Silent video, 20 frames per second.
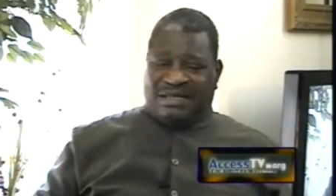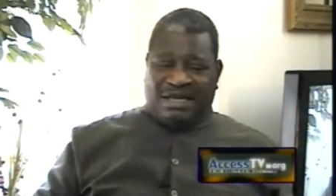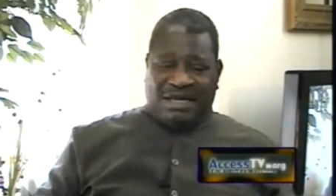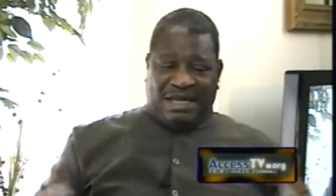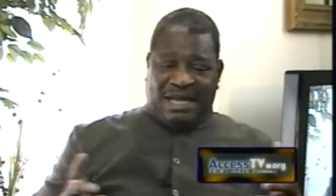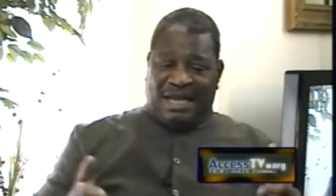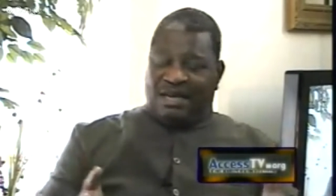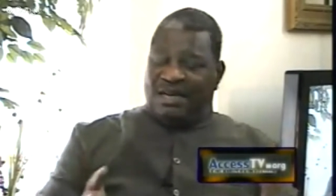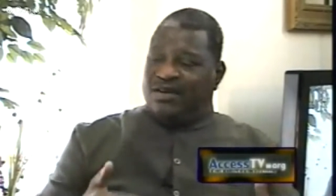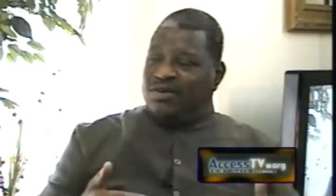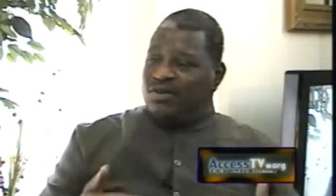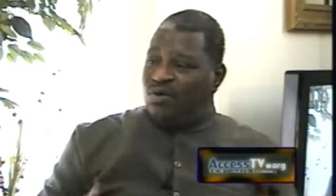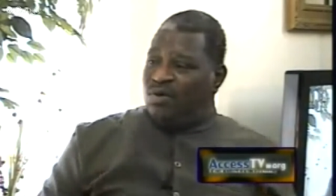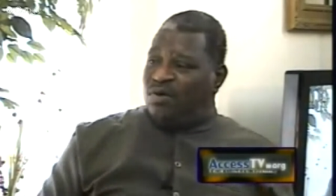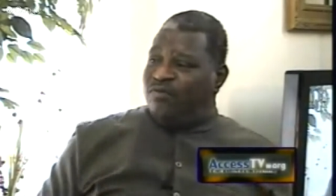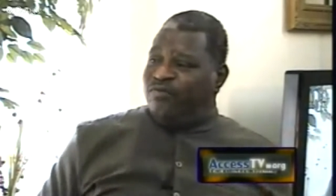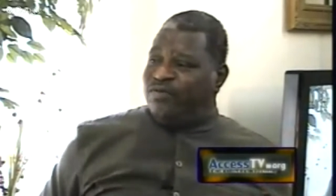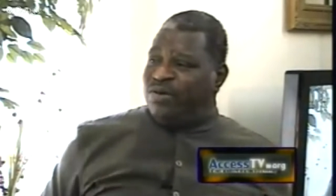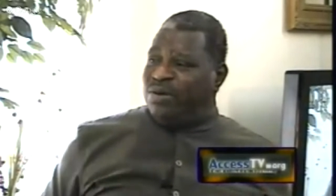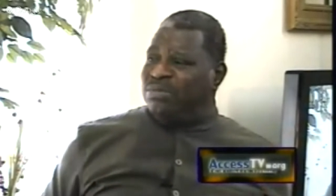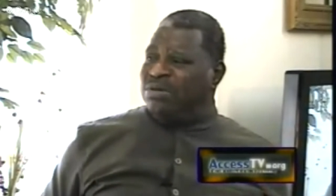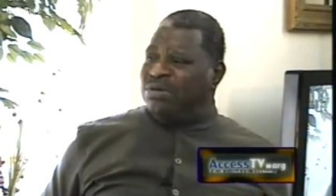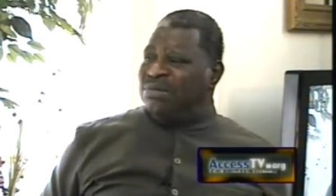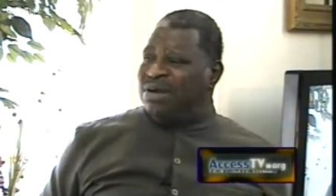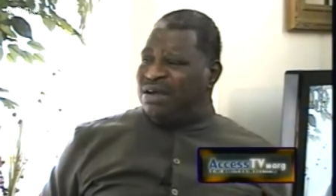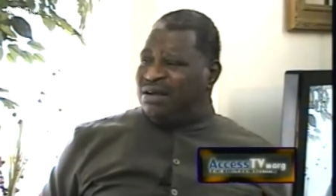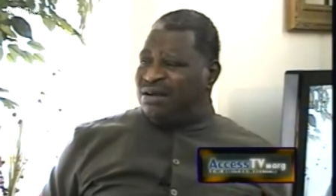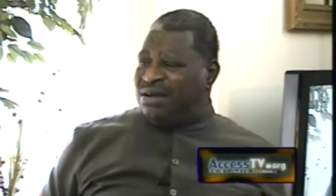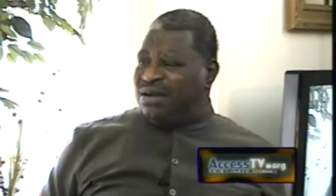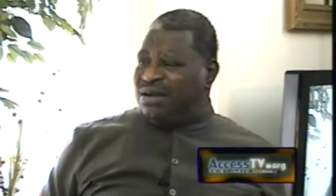to get it all from
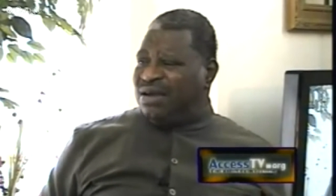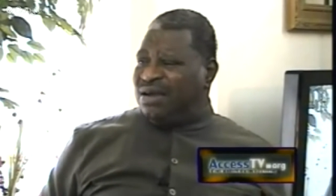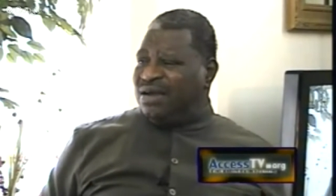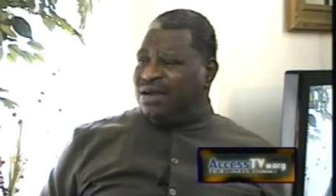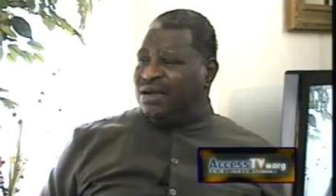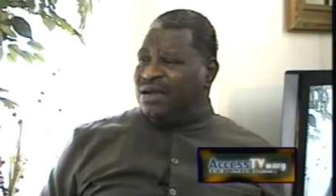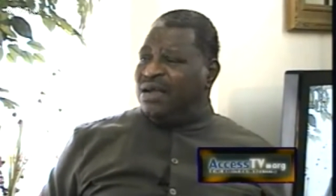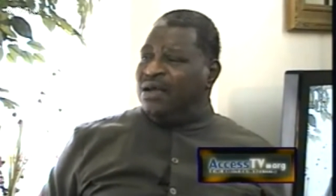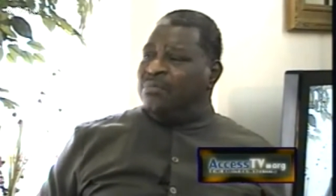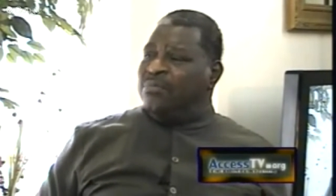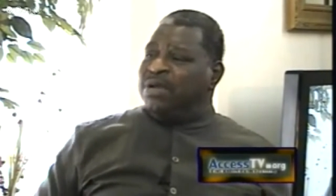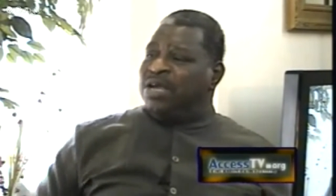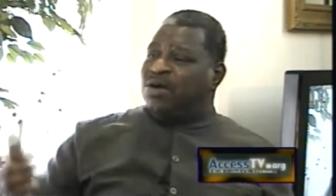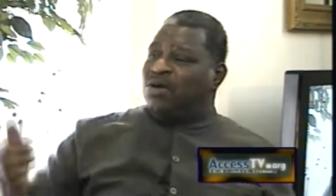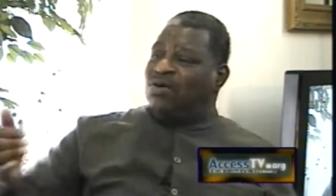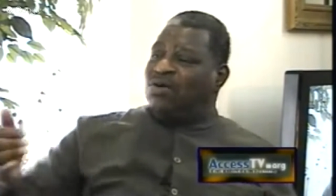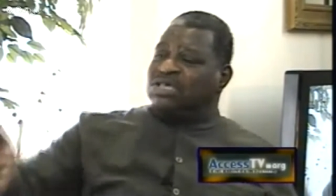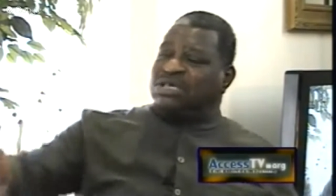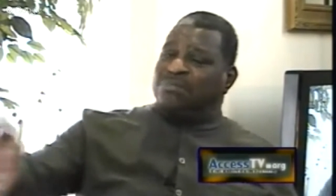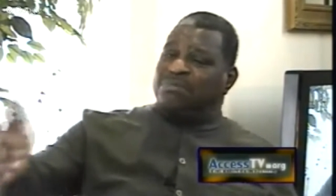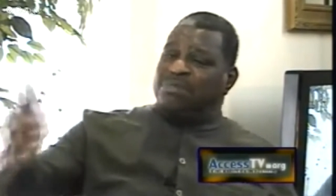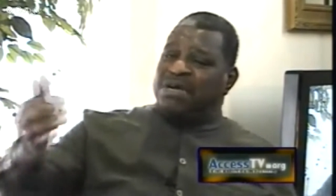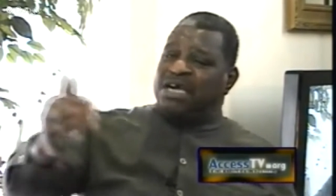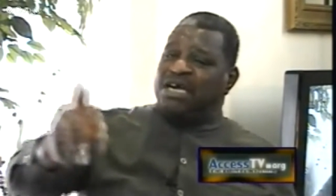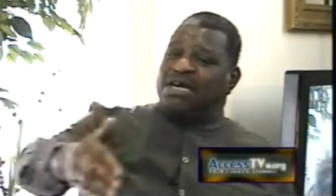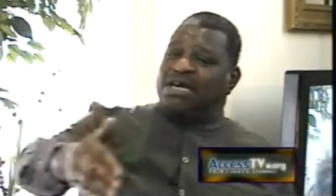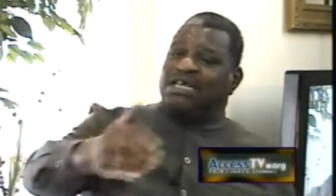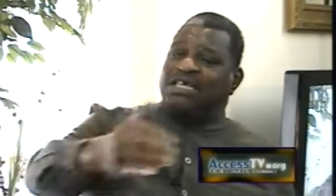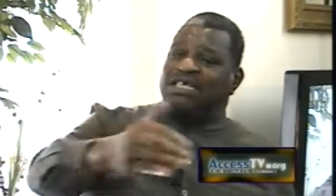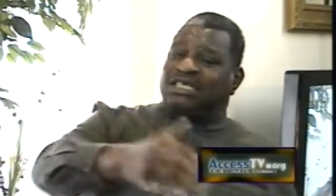America because
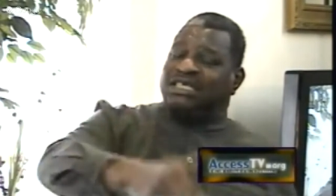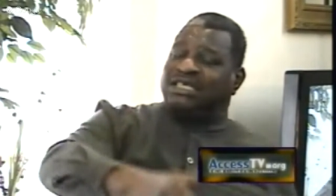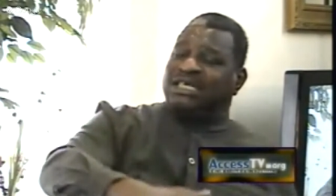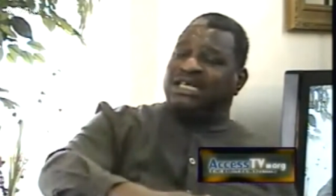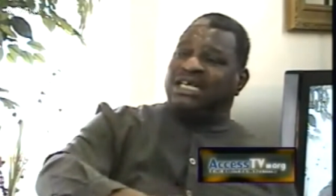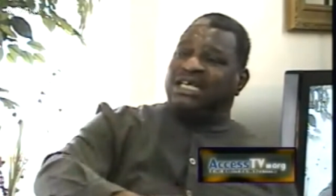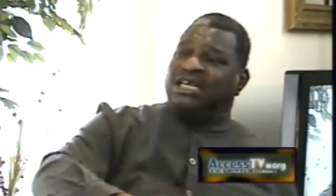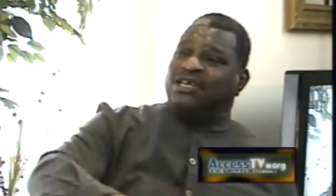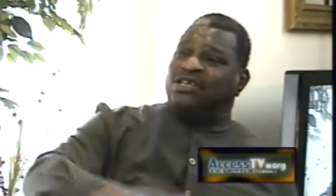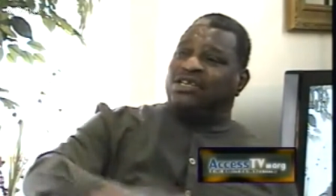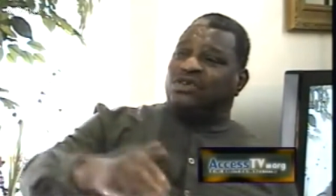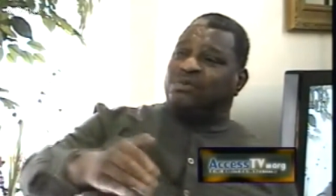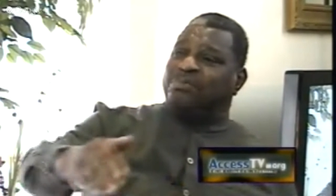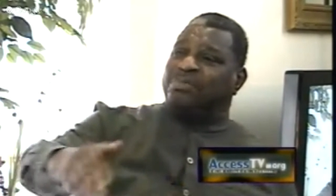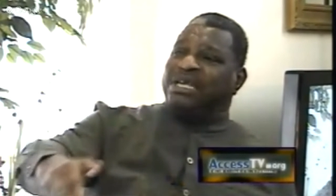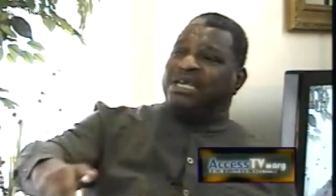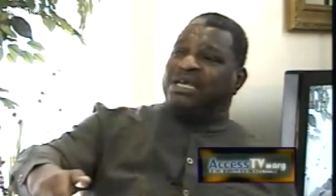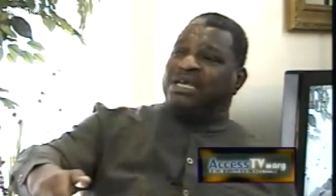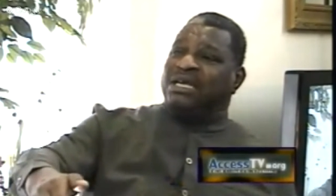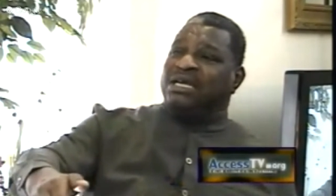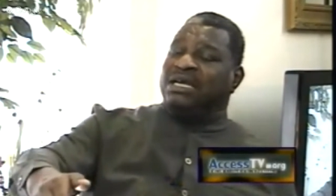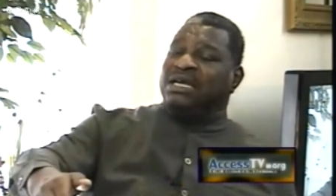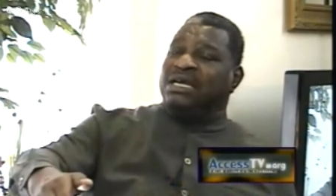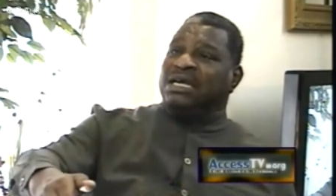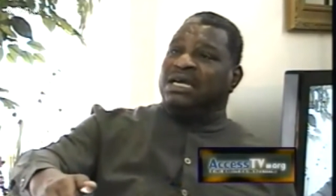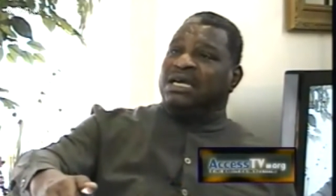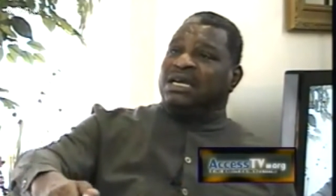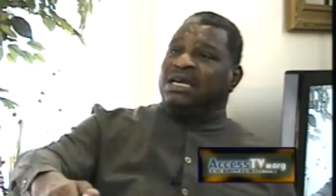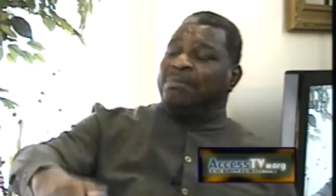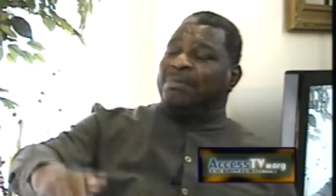America is seen to be
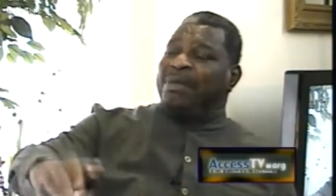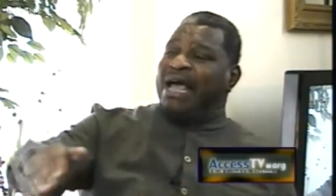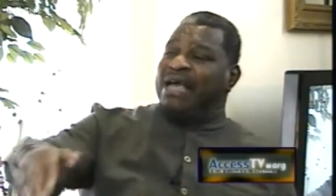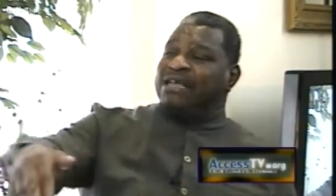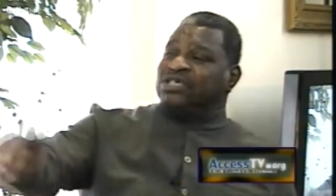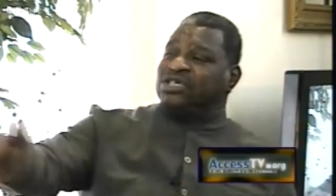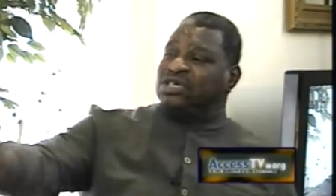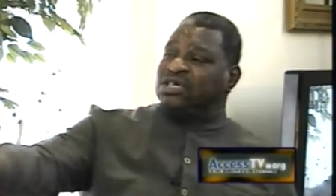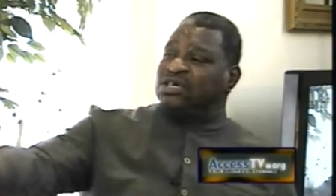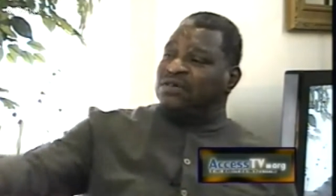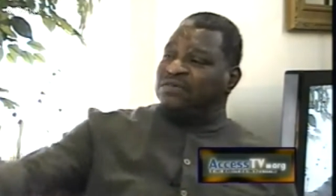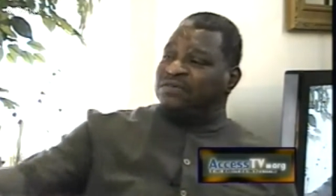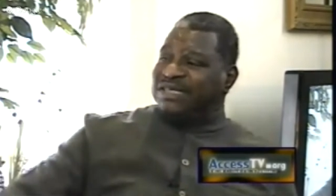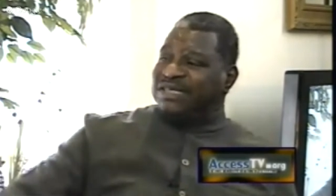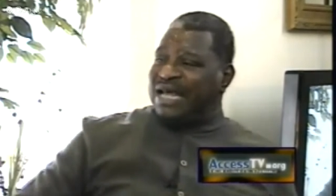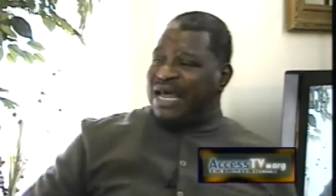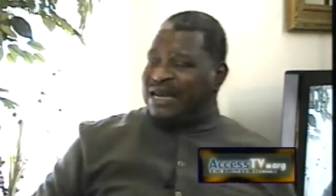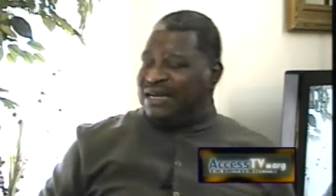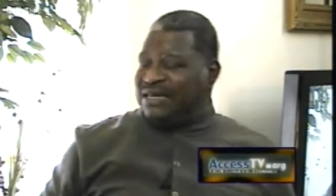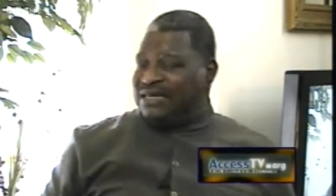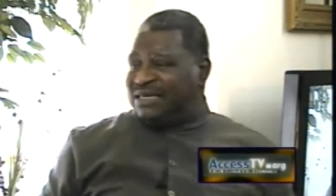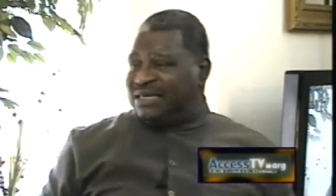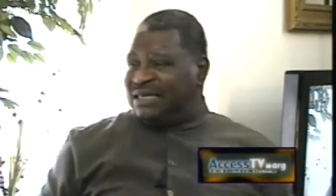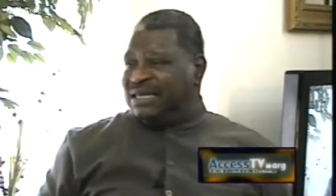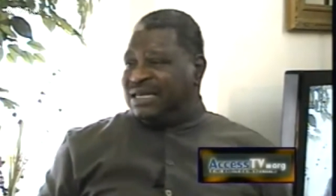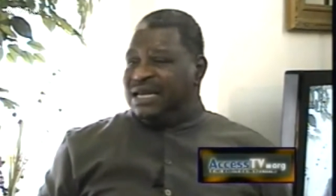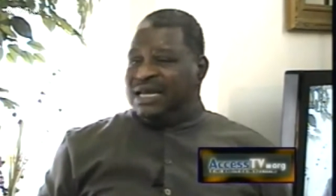the bastion of sanity.